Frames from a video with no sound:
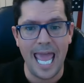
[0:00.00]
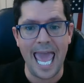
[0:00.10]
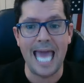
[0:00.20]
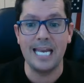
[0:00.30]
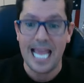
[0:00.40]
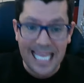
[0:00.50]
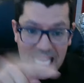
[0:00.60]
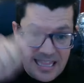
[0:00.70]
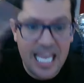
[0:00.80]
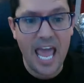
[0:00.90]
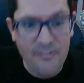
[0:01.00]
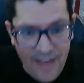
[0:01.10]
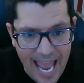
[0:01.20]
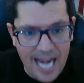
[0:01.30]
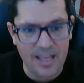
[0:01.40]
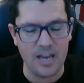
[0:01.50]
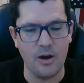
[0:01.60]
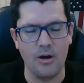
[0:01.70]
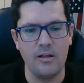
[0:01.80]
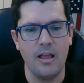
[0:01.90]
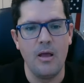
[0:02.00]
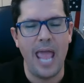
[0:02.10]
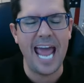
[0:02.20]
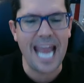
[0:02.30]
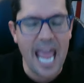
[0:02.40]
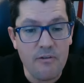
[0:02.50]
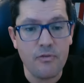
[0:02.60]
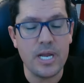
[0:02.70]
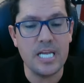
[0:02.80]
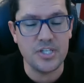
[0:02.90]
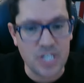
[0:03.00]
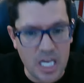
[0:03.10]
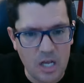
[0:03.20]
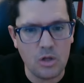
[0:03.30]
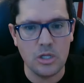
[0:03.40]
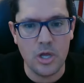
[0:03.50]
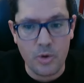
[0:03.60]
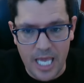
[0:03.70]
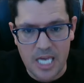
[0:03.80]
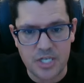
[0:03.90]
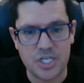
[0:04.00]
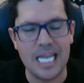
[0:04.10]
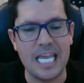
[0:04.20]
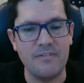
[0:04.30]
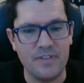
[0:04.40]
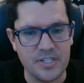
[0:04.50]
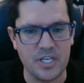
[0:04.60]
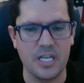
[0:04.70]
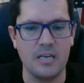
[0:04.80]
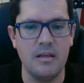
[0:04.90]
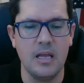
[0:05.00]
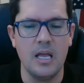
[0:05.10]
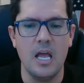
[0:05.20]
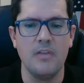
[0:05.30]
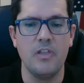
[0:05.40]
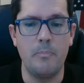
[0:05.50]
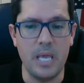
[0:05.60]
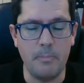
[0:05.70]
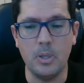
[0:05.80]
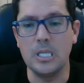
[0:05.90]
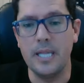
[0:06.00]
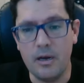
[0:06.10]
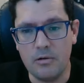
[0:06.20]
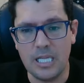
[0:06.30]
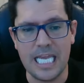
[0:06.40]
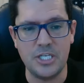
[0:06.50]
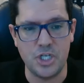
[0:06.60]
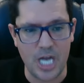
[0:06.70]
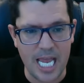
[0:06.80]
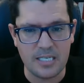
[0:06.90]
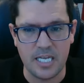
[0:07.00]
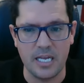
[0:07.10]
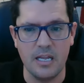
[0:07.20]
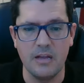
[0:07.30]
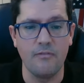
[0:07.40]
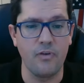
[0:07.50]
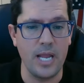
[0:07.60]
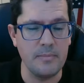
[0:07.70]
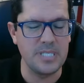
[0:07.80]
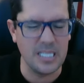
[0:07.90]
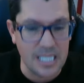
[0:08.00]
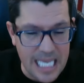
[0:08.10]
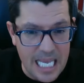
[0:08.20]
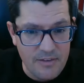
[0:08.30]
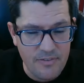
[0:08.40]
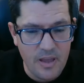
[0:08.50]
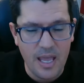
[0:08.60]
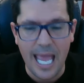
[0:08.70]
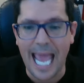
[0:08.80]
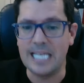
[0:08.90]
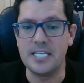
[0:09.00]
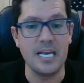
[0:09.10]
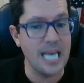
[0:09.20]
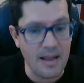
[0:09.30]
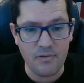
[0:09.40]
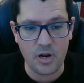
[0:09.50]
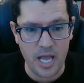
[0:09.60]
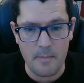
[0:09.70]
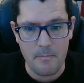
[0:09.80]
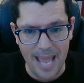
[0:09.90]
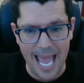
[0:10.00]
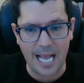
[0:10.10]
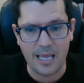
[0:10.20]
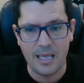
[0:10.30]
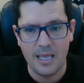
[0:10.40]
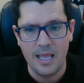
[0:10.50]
and get the F out of here at every single location he visited. The people literally chanted for him to leave and to never come back.